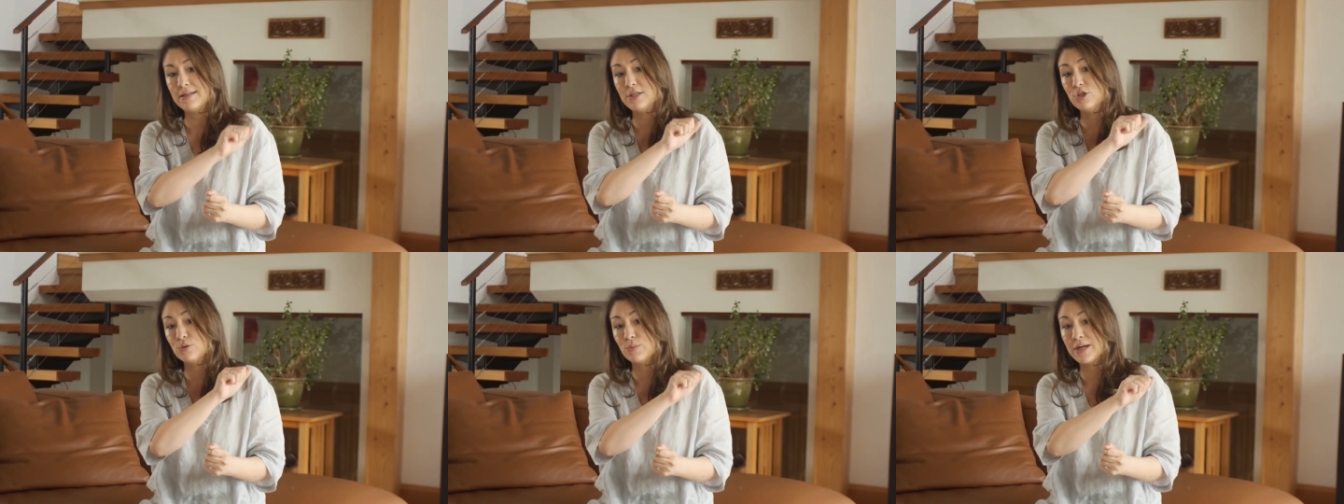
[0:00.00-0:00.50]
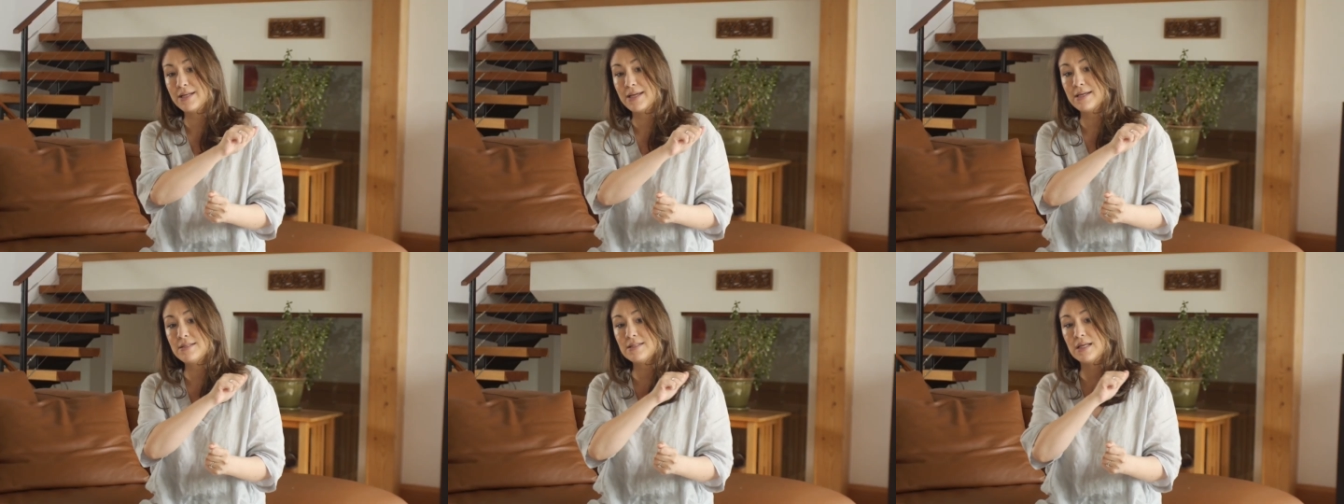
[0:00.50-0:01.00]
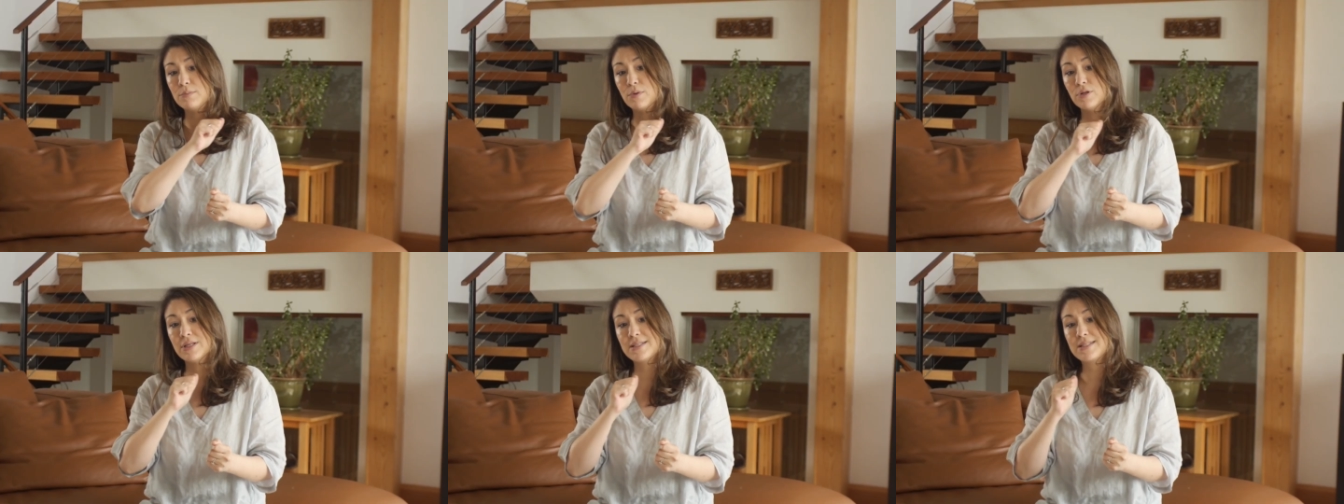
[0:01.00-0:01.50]
in your right hand and
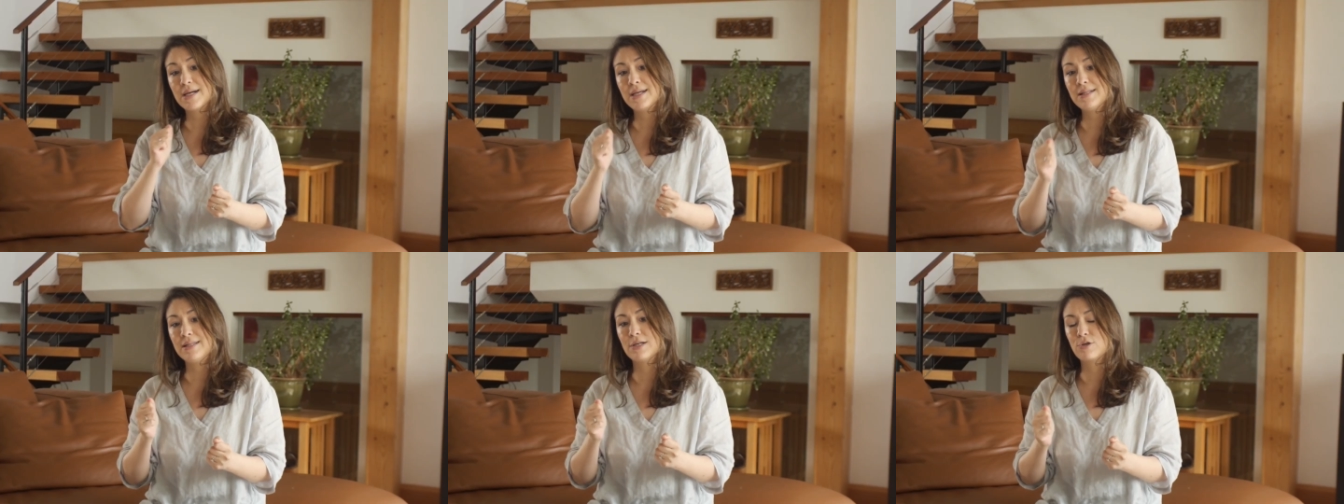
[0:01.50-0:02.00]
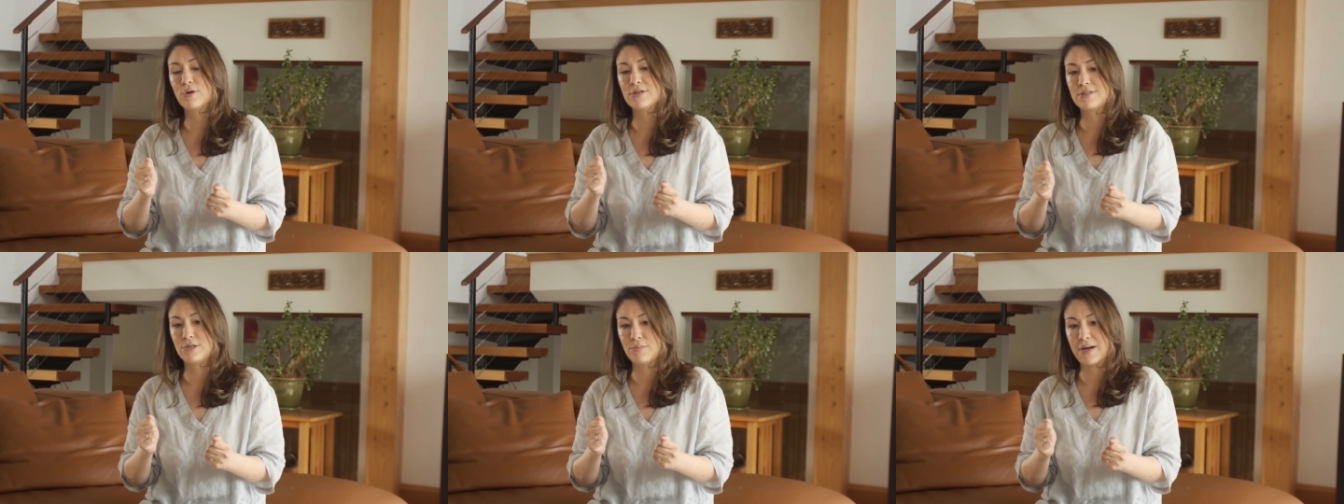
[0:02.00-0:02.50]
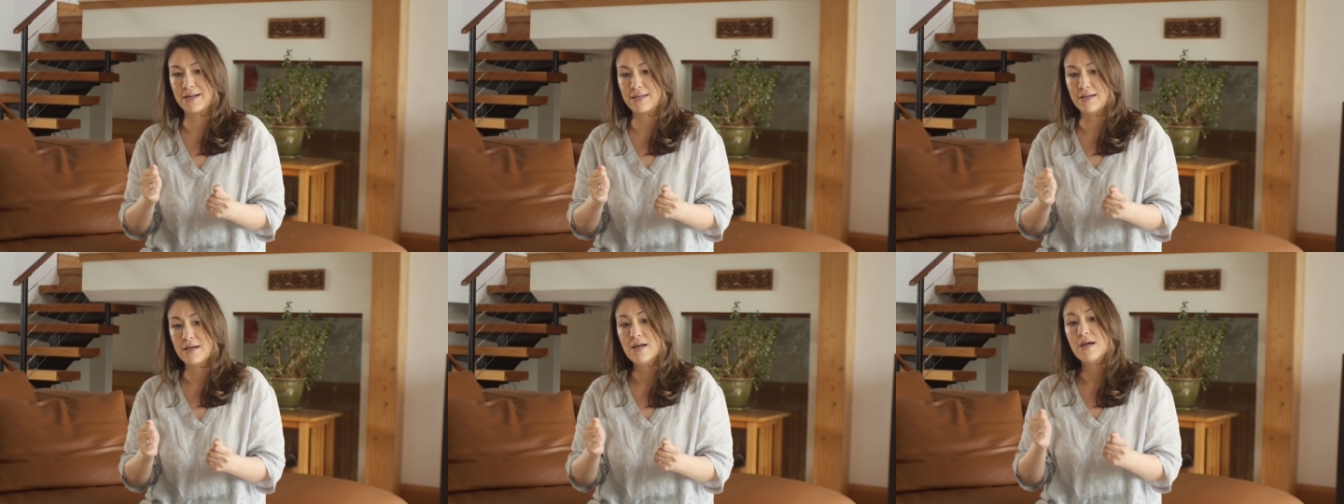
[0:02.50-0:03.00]
pull it tightly across their body,
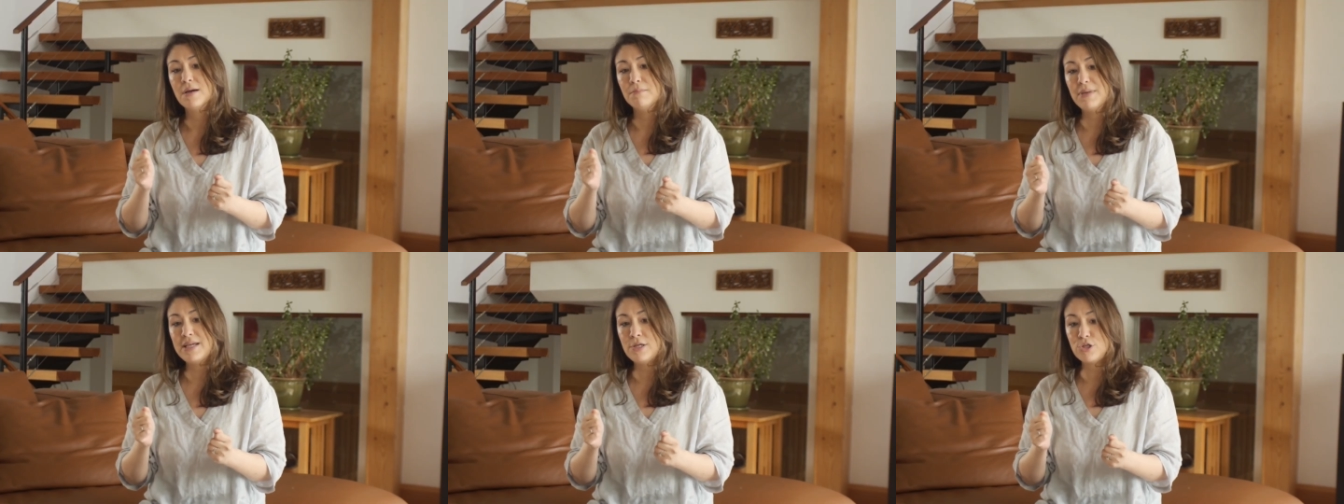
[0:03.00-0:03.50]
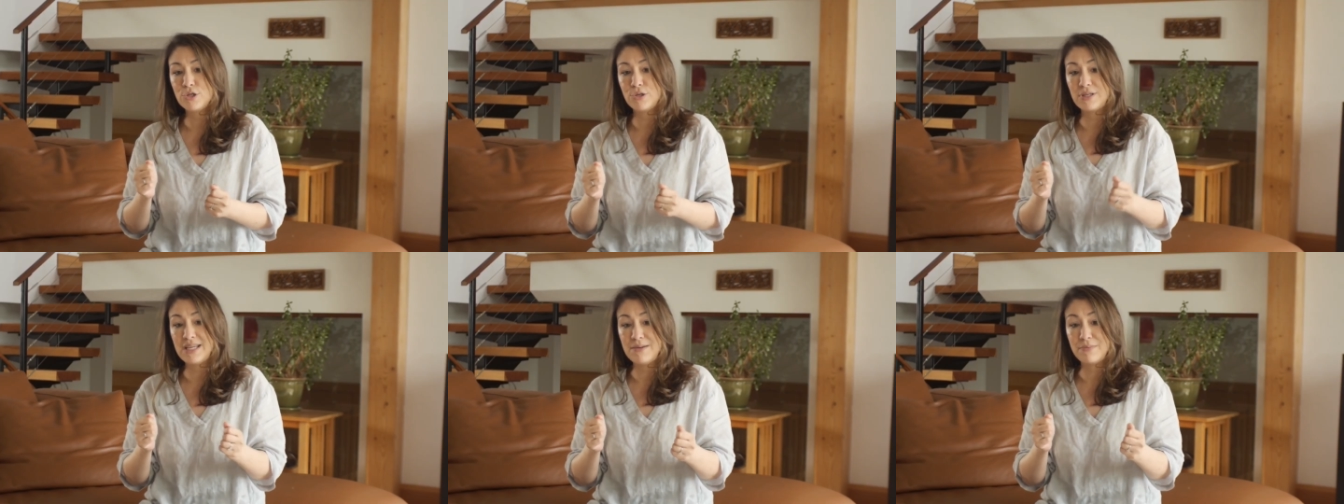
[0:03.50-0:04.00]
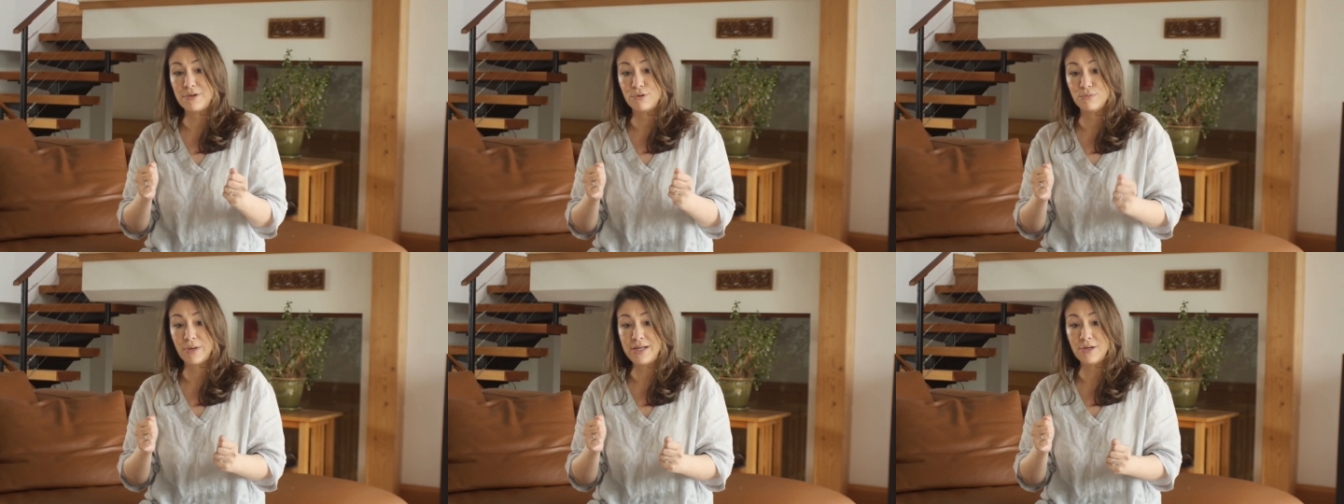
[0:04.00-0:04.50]
making sure to keep their
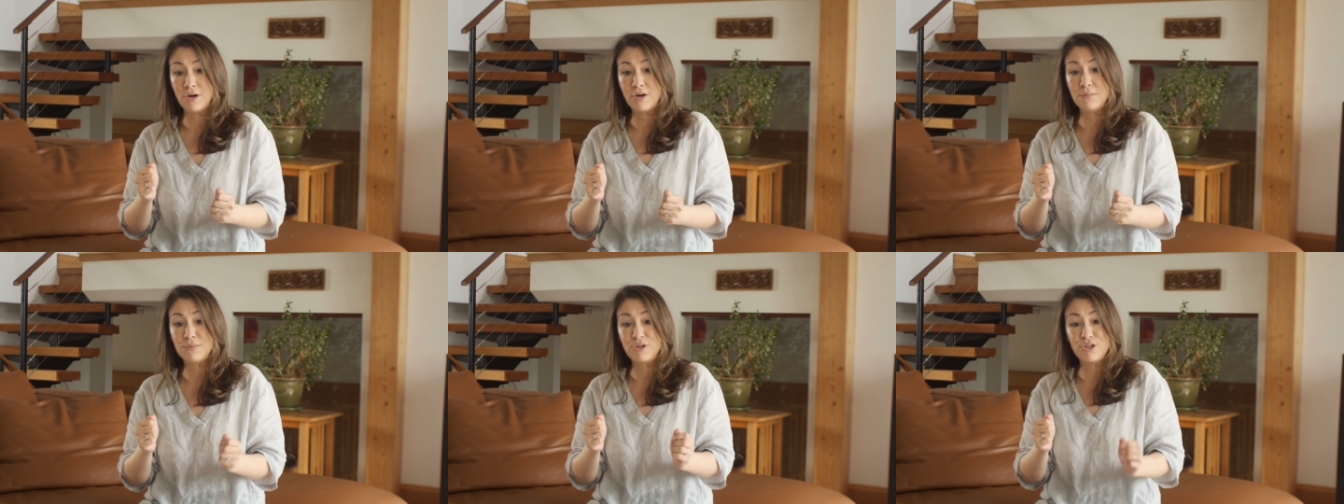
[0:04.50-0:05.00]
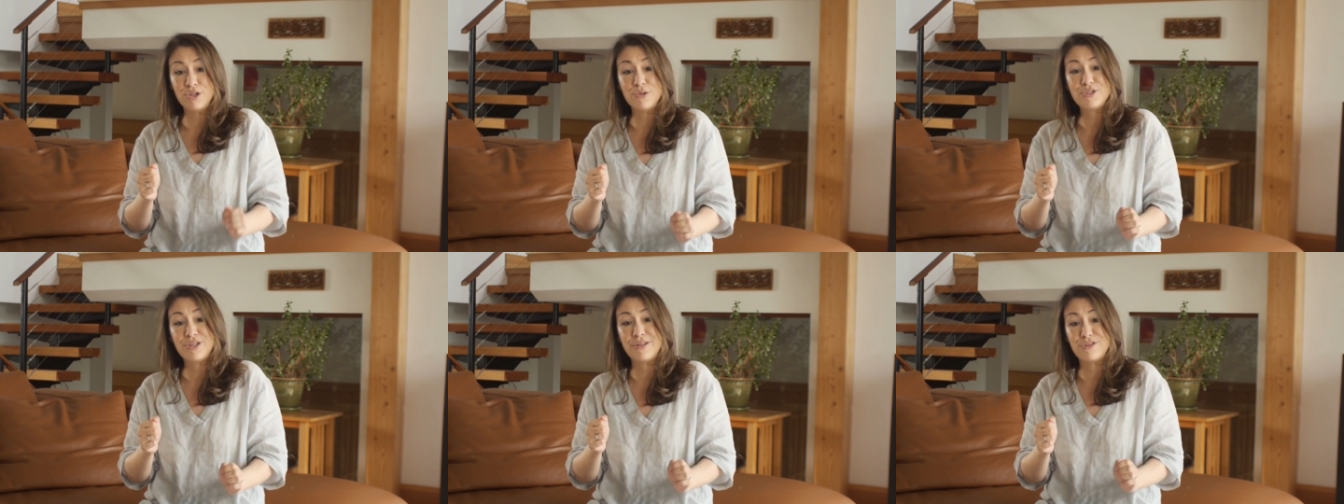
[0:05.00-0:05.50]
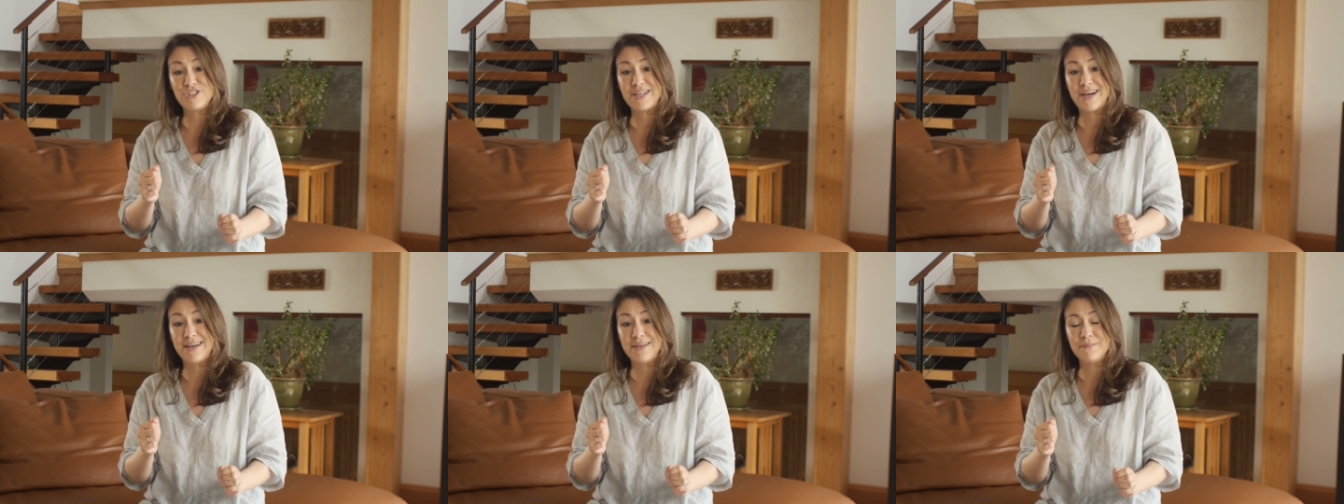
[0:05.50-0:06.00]
right arm close to their
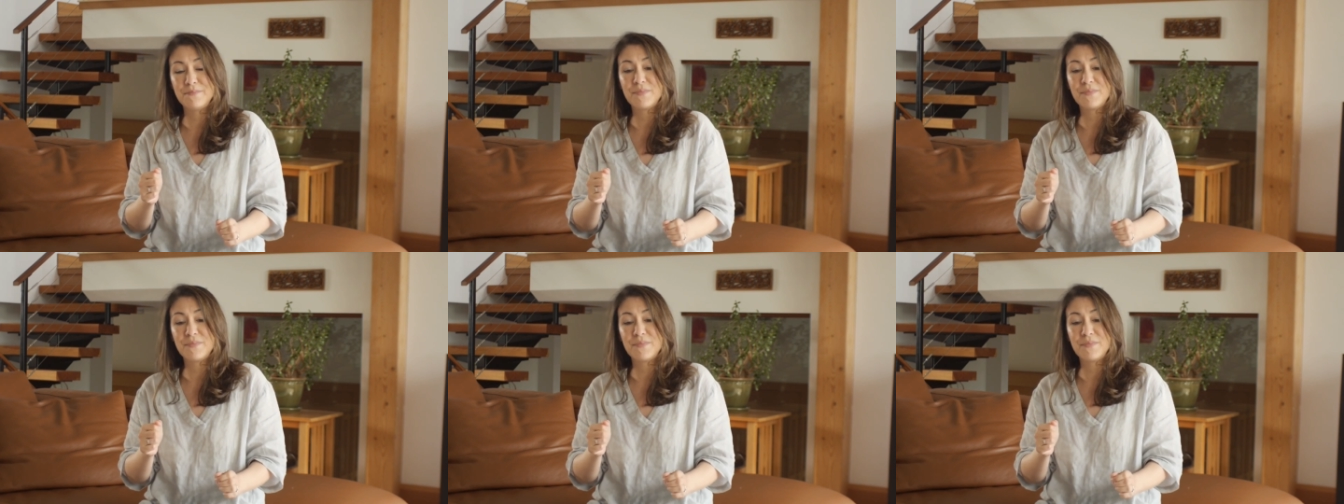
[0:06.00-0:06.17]
side.